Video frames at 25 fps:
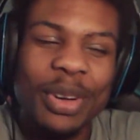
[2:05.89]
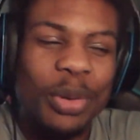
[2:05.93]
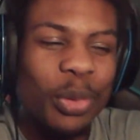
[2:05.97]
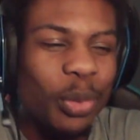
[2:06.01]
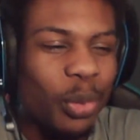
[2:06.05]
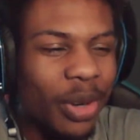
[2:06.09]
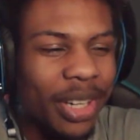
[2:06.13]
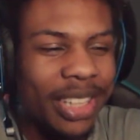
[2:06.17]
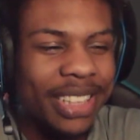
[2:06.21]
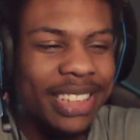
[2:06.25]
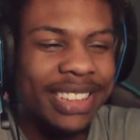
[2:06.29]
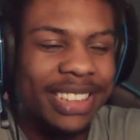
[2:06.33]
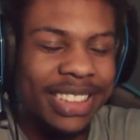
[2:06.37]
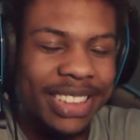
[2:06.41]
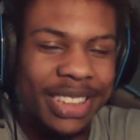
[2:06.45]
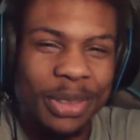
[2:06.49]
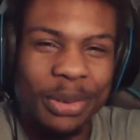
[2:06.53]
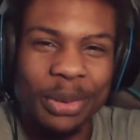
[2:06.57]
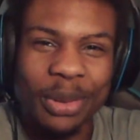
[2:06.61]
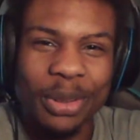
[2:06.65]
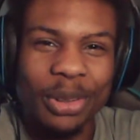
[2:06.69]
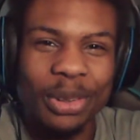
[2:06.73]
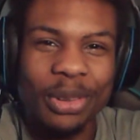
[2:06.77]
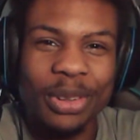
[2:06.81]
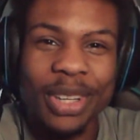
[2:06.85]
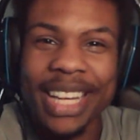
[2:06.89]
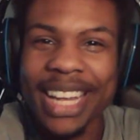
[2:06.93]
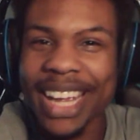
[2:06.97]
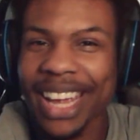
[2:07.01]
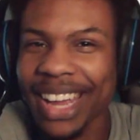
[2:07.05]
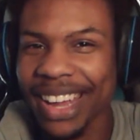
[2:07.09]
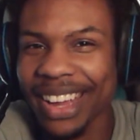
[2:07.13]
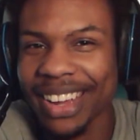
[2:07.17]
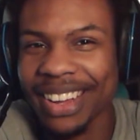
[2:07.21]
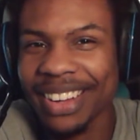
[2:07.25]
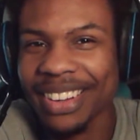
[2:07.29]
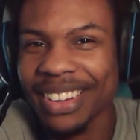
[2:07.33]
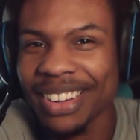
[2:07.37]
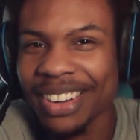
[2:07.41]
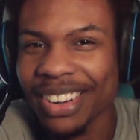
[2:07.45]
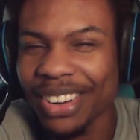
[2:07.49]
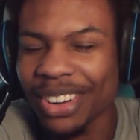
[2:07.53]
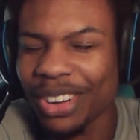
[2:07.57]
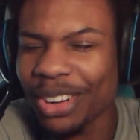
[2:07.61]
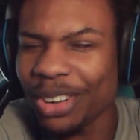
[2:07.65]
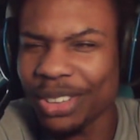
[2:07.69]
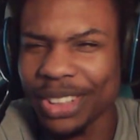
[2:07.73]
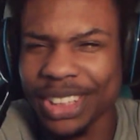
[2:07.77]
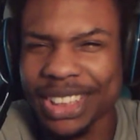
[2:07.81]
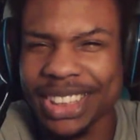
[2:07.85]
10k
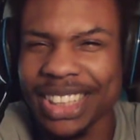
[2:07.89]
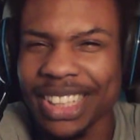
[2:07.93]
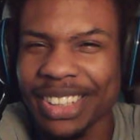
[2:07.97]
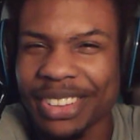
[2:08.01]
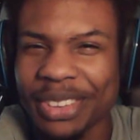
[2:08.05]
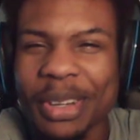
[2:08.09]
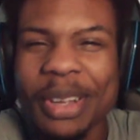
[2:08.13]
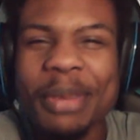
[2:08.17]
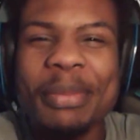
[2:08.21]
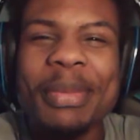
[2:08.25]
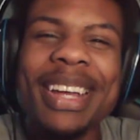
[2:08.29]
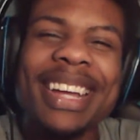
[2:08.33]
on the channel.